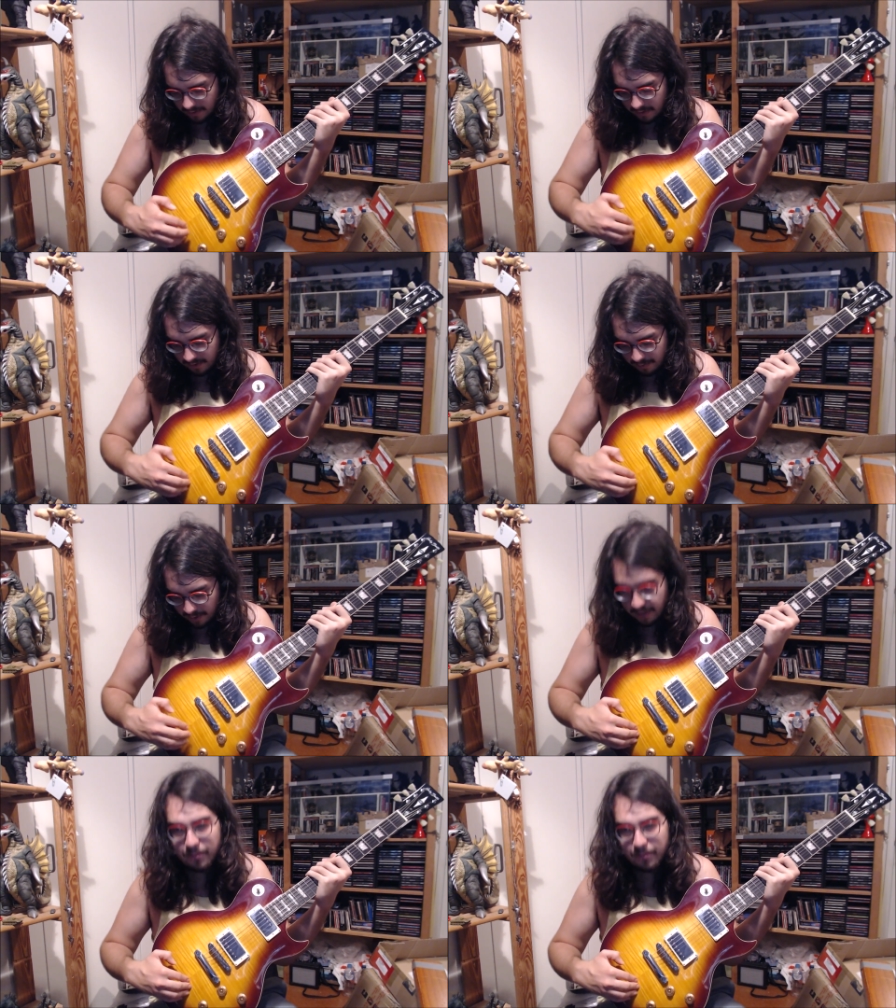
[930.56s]
this
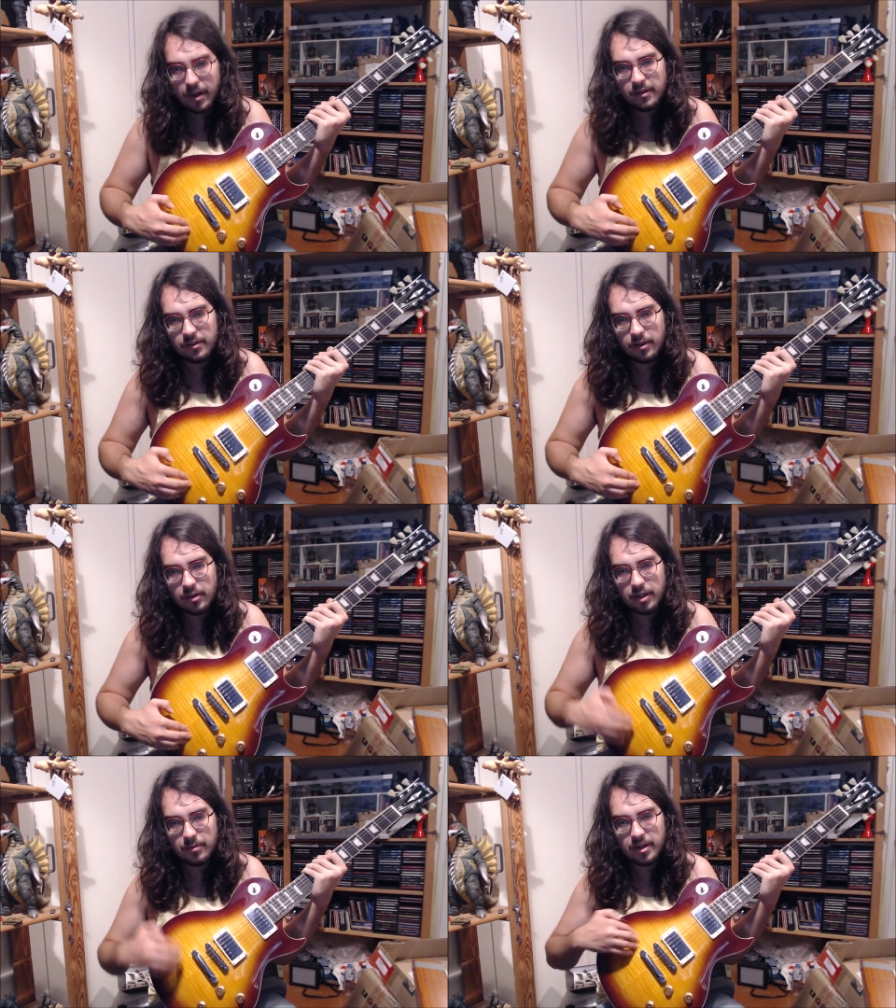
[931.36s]
part is
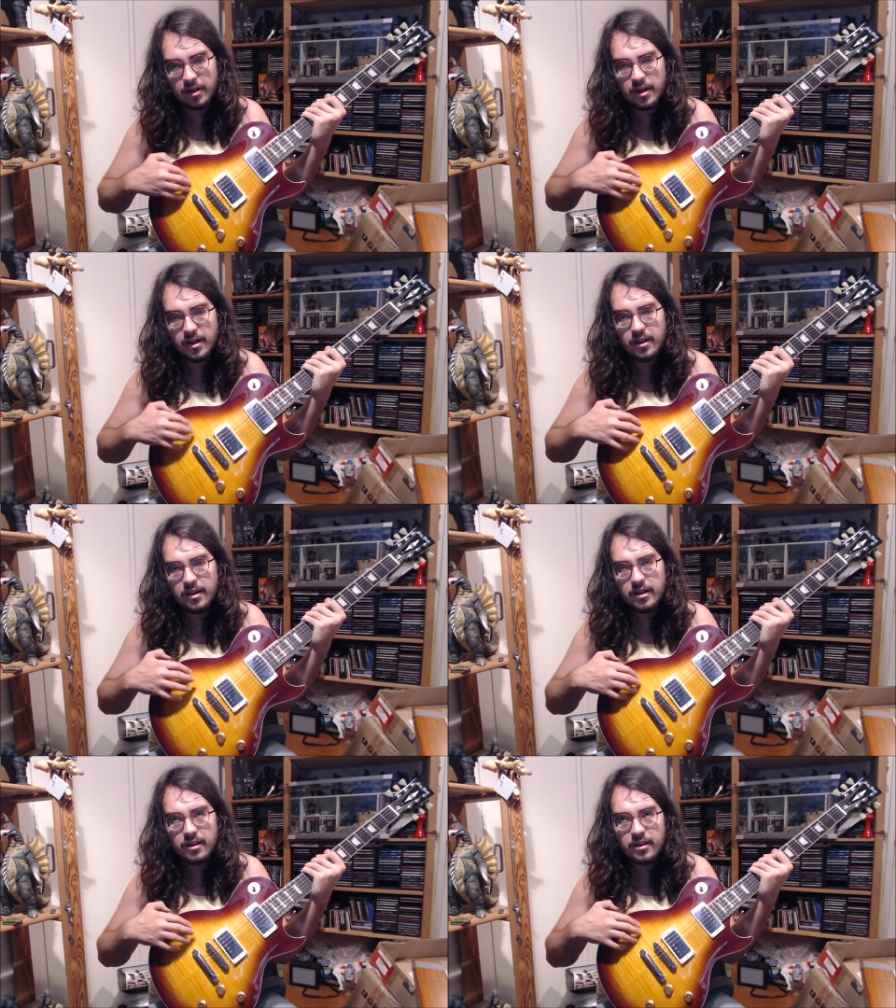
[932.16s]
solid, but
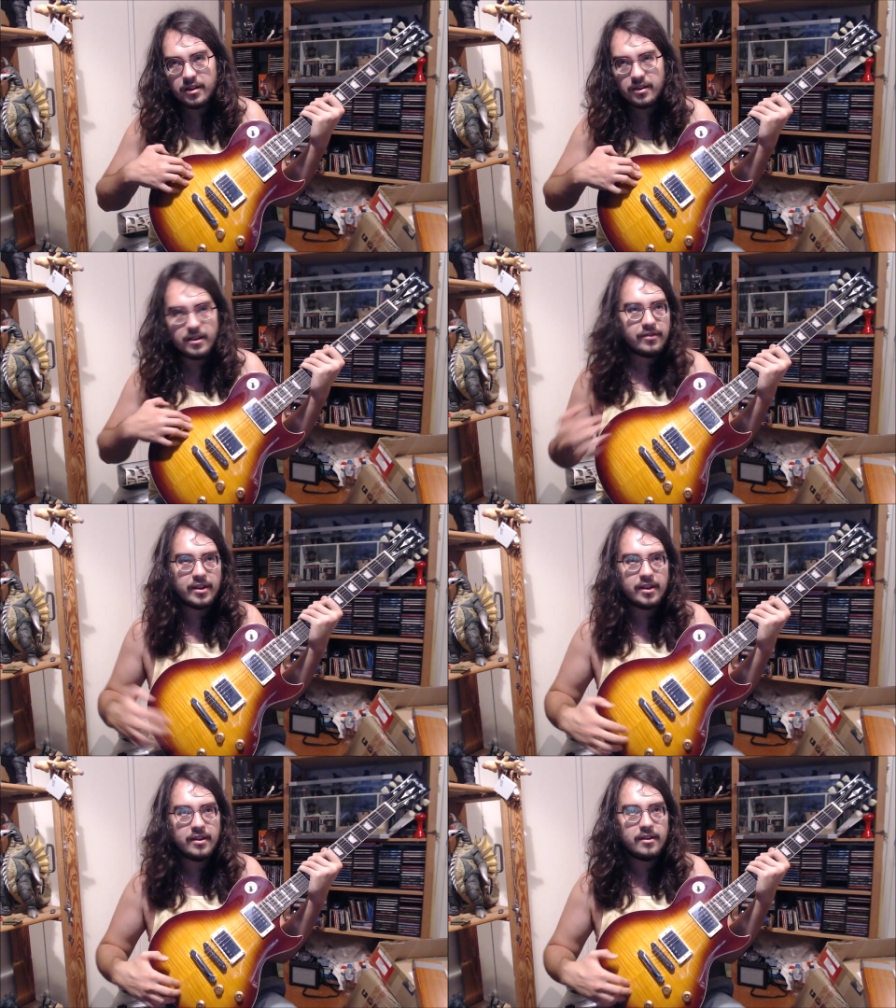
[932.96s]
you can definitely,